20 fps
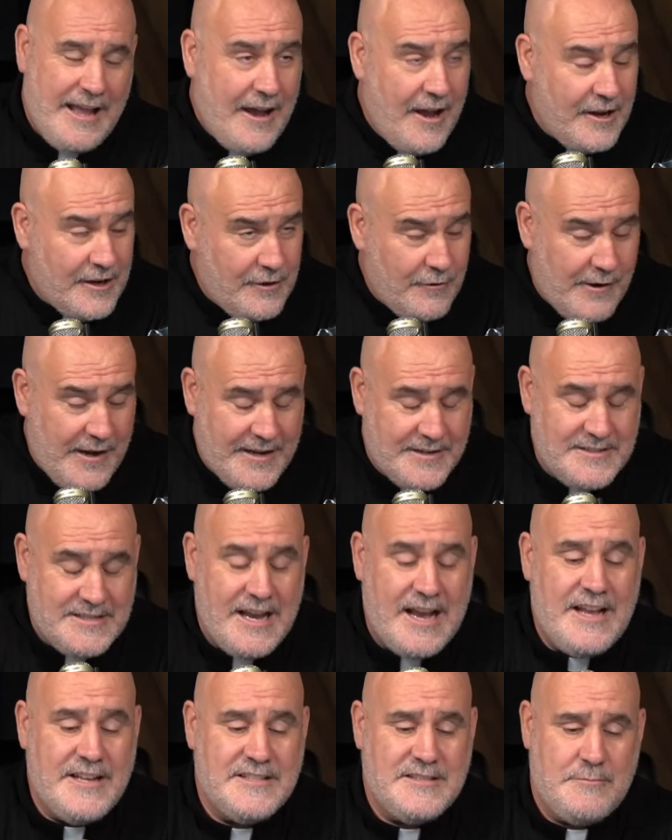
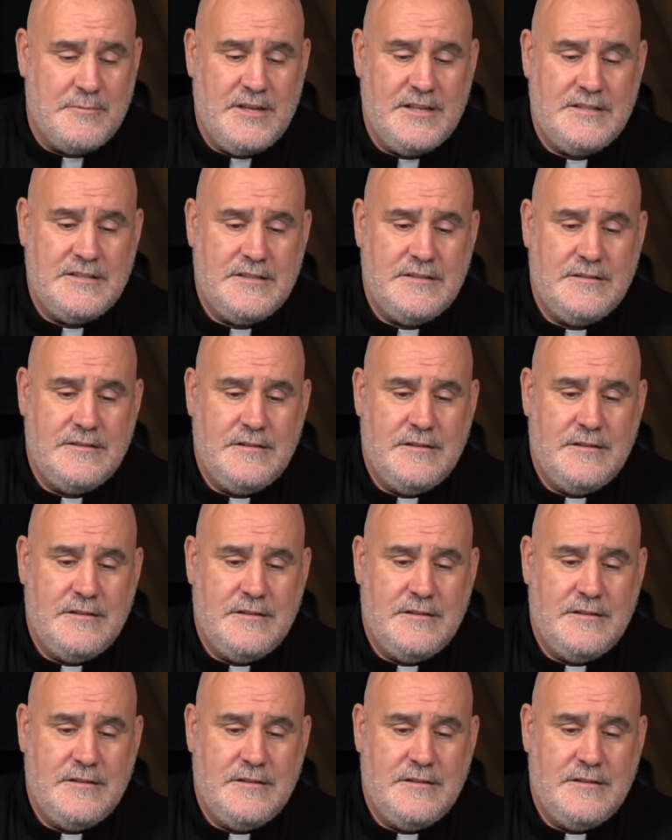aggrandizement.